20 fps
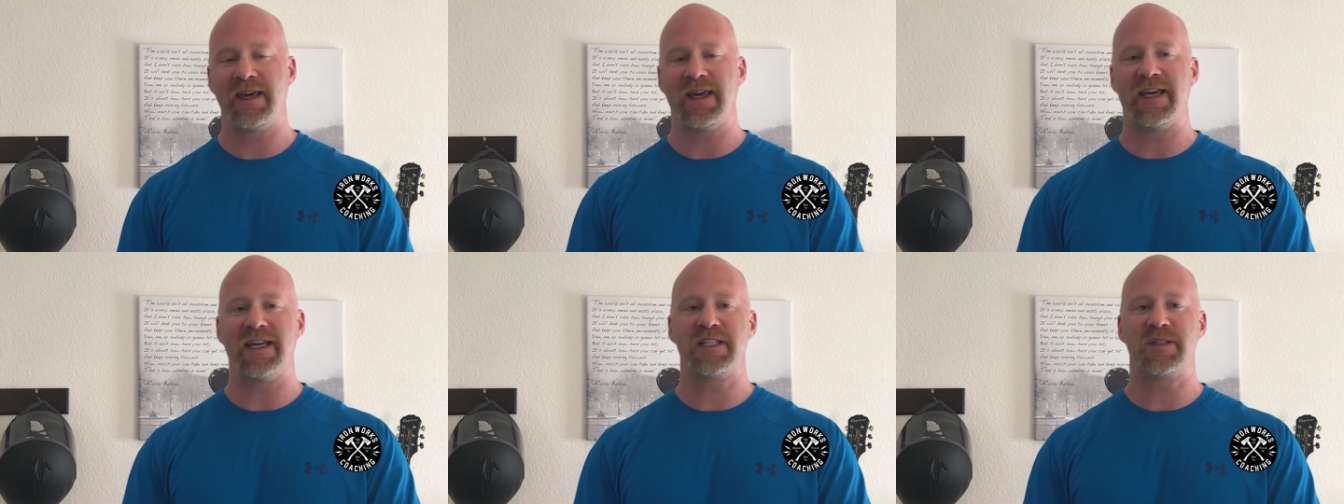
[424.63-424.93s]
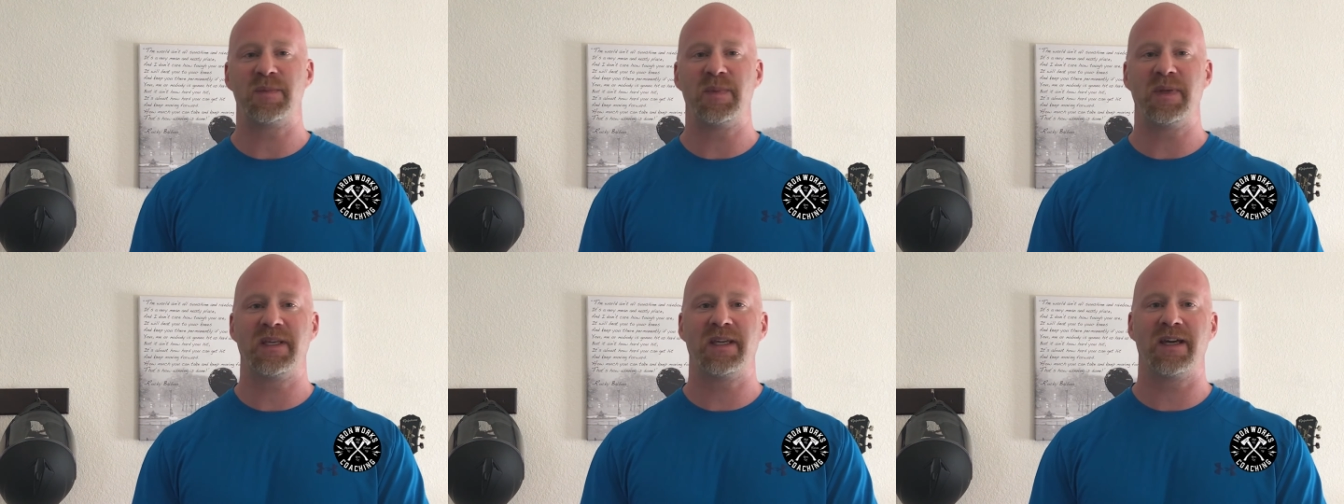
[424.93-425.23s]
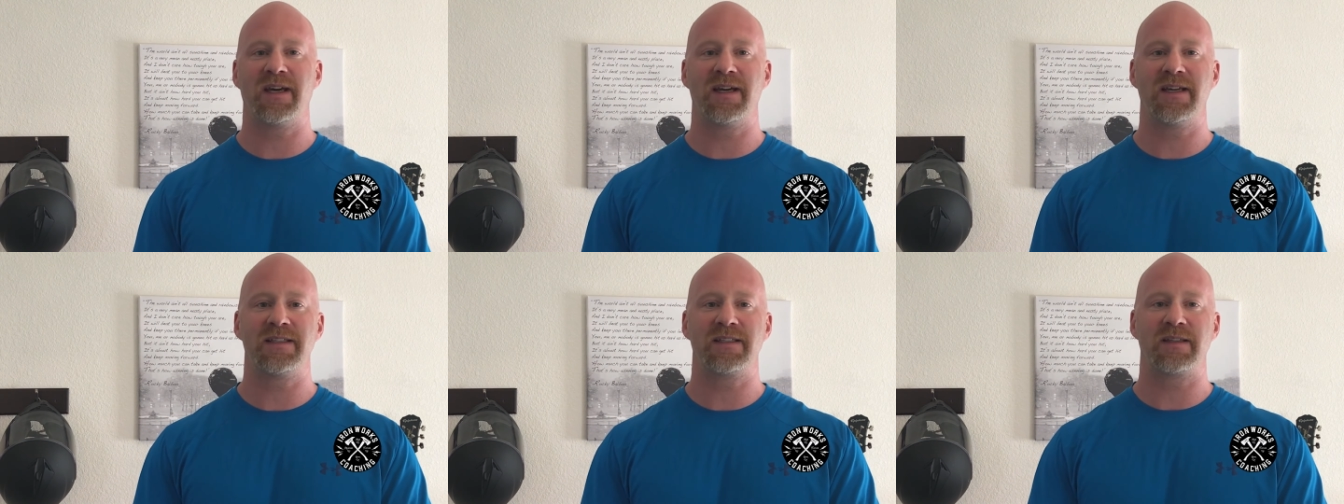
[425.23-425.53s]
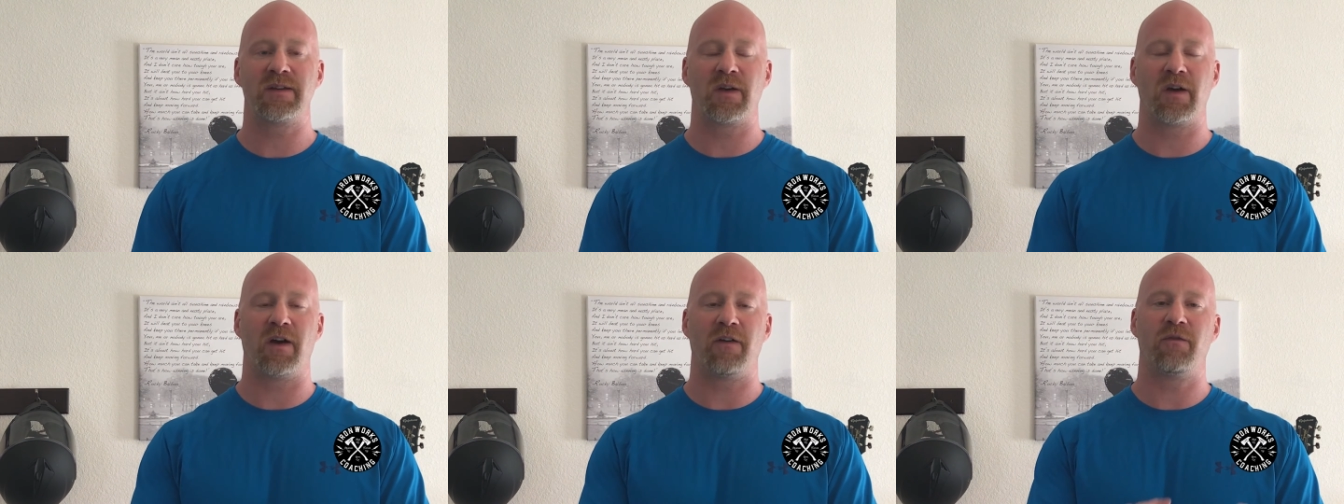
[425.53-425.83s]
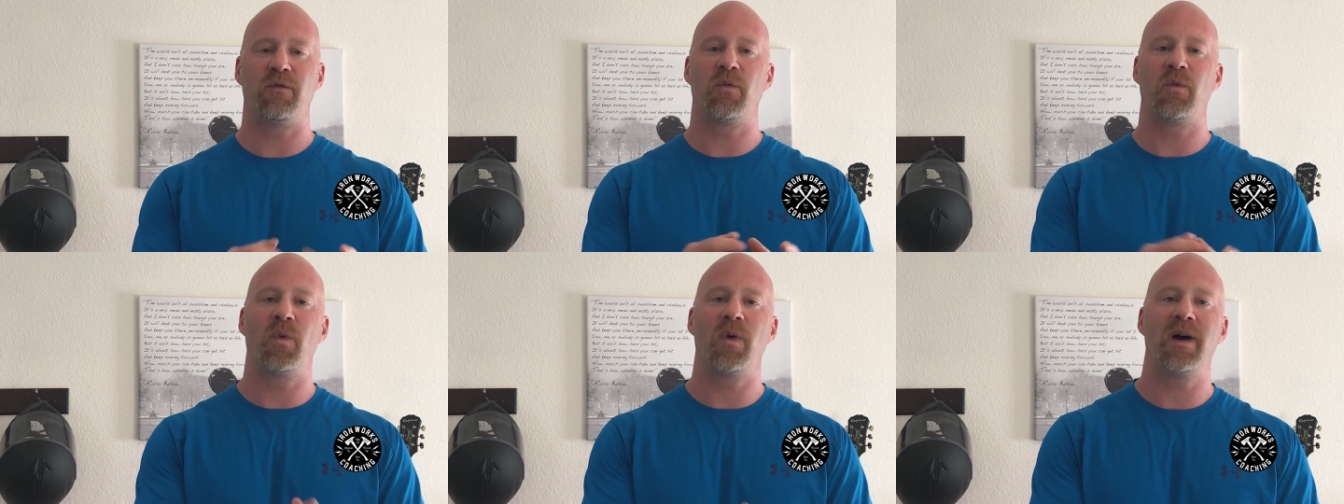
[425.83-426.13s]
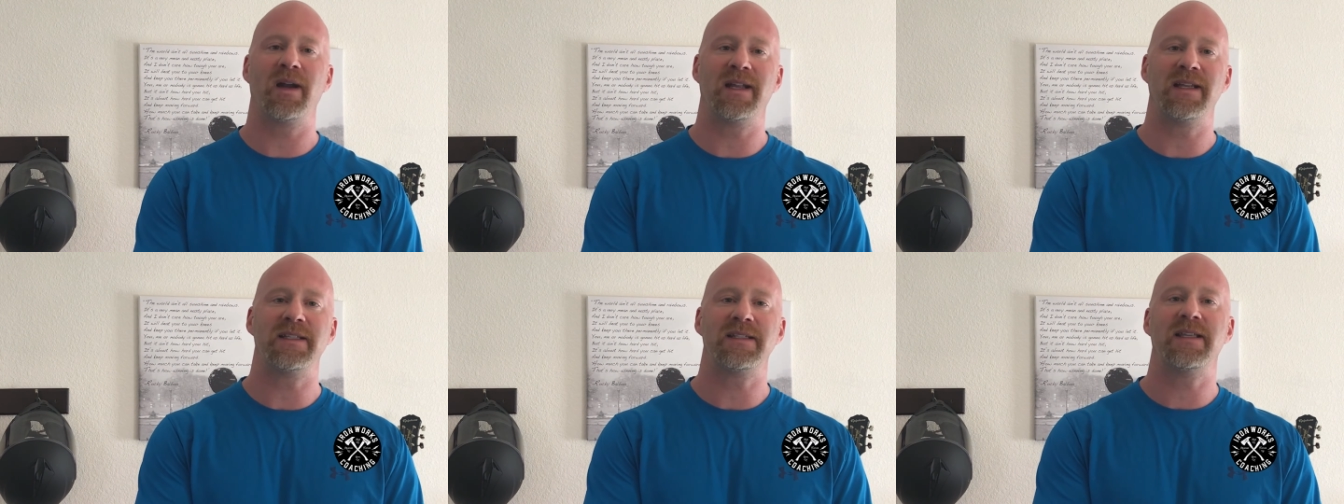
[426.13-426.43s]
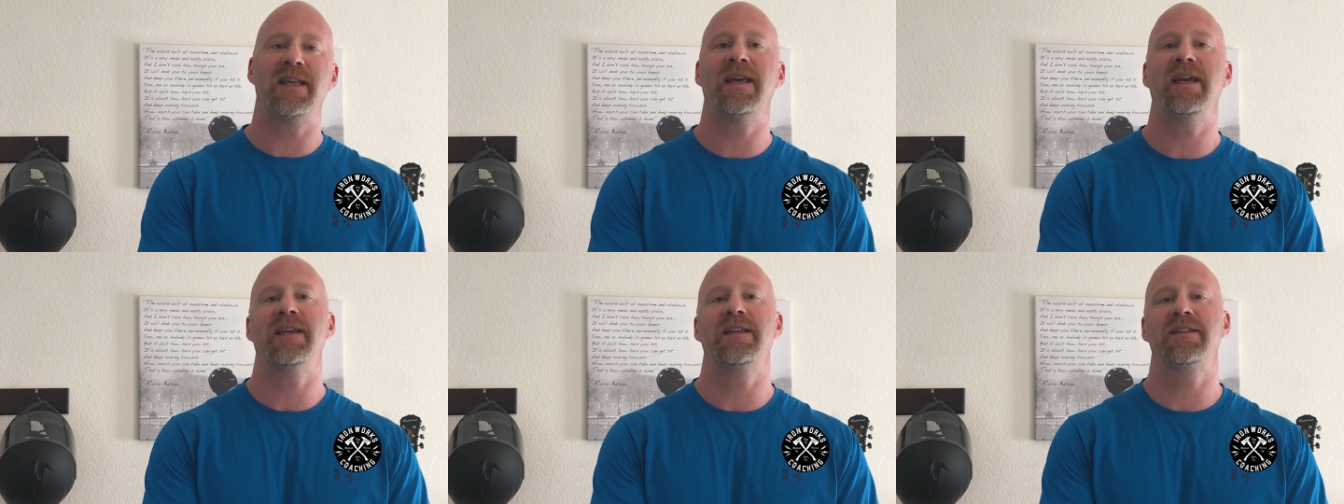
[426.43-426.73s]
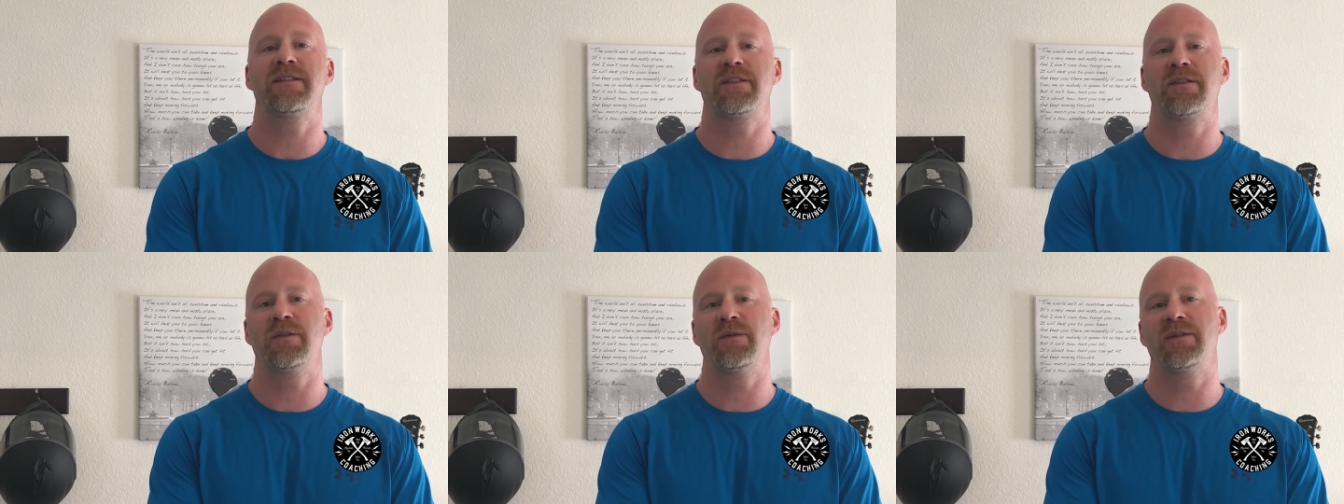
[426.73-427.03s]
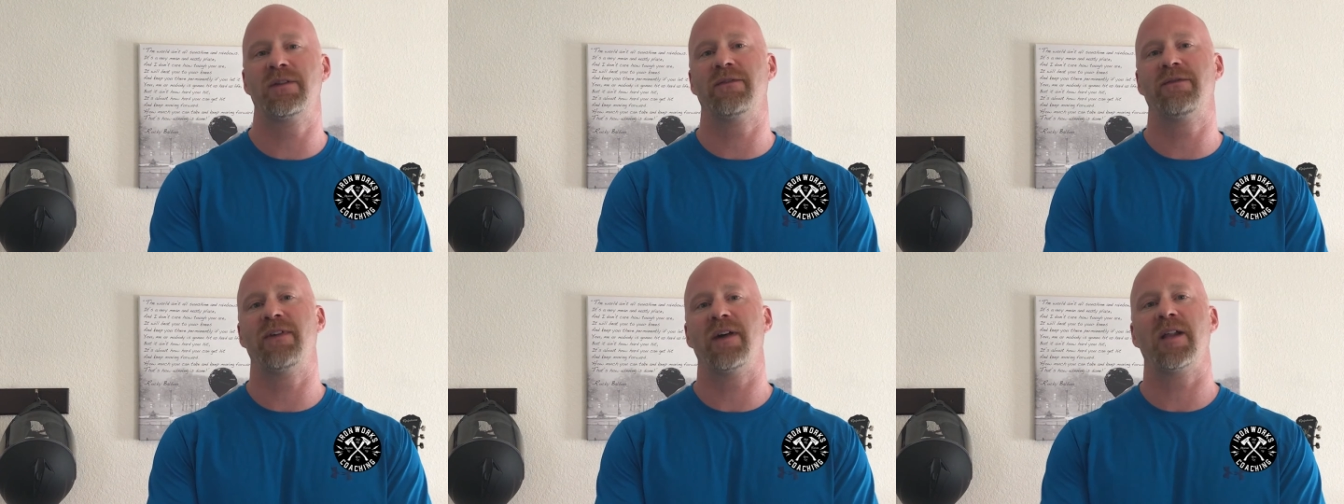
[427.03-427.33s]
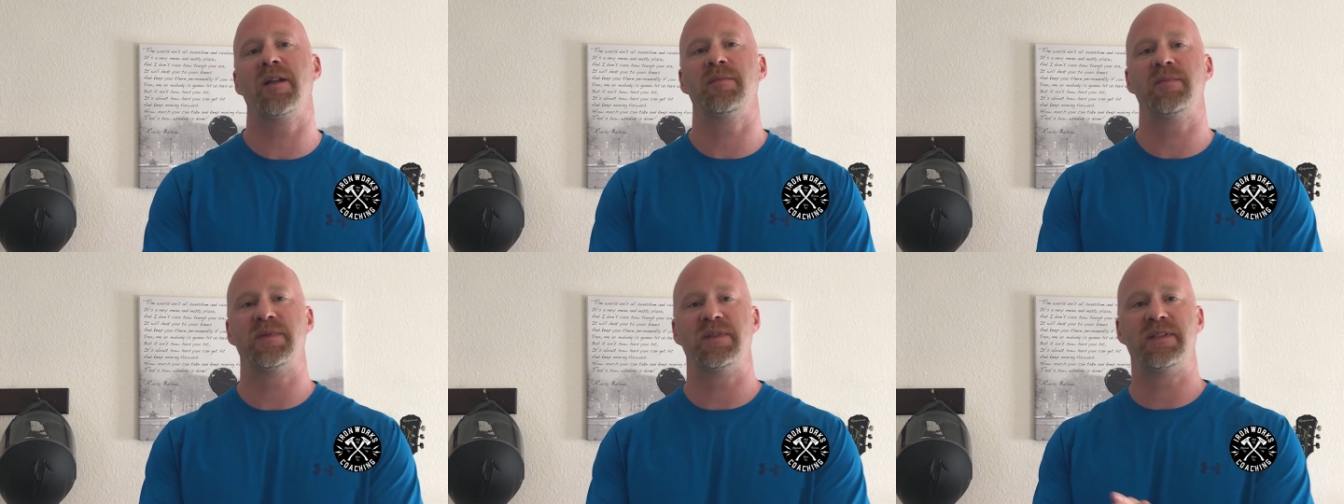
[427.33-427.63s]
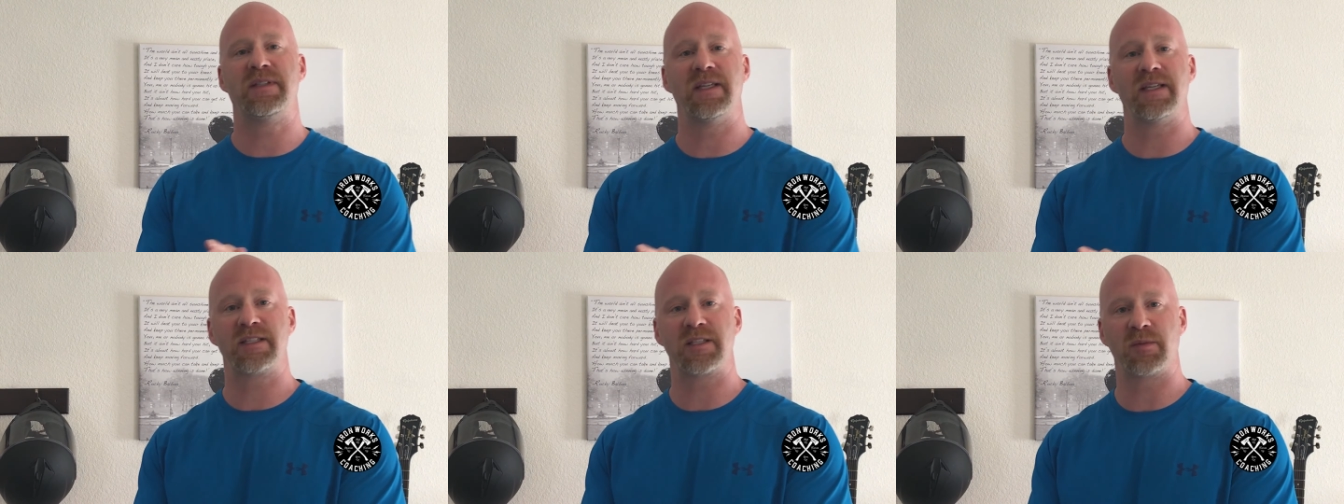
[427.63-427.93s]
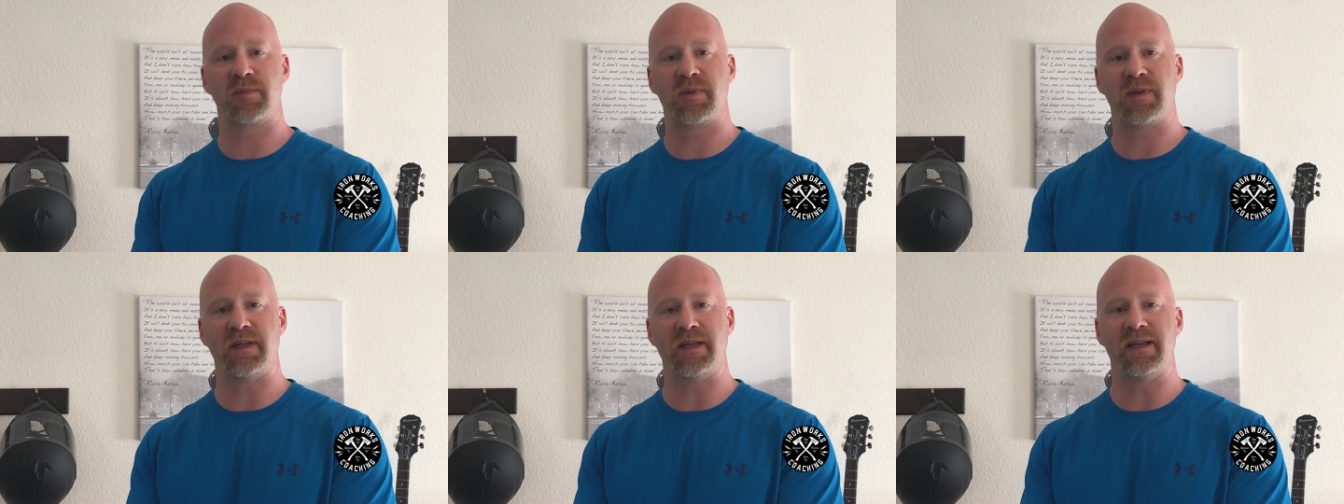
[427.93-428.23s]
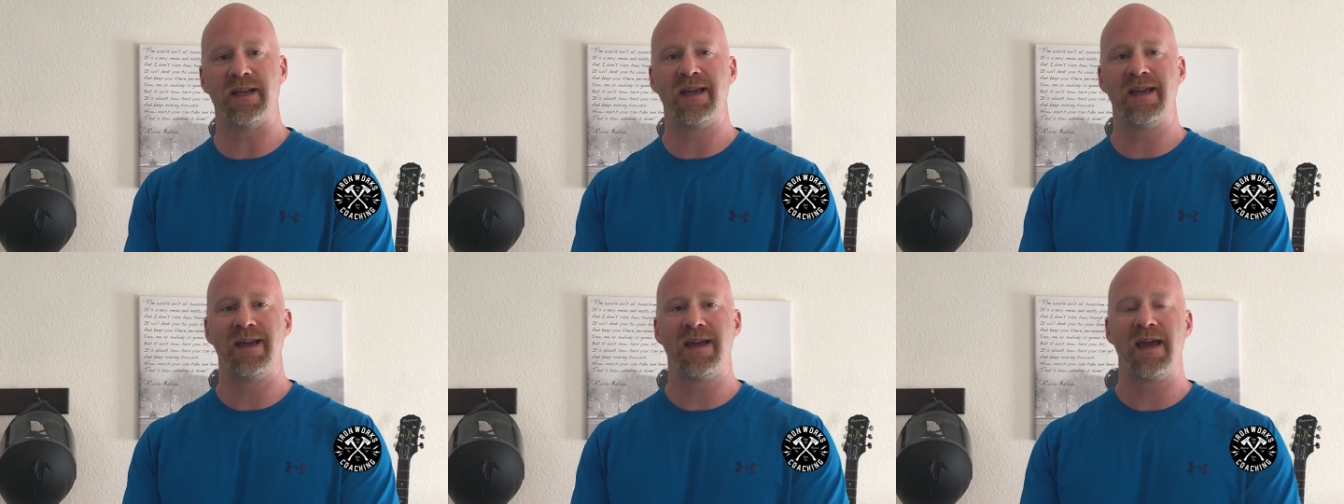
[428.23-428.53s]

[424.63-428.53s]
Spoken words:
It's because of what it takes to develop discipline.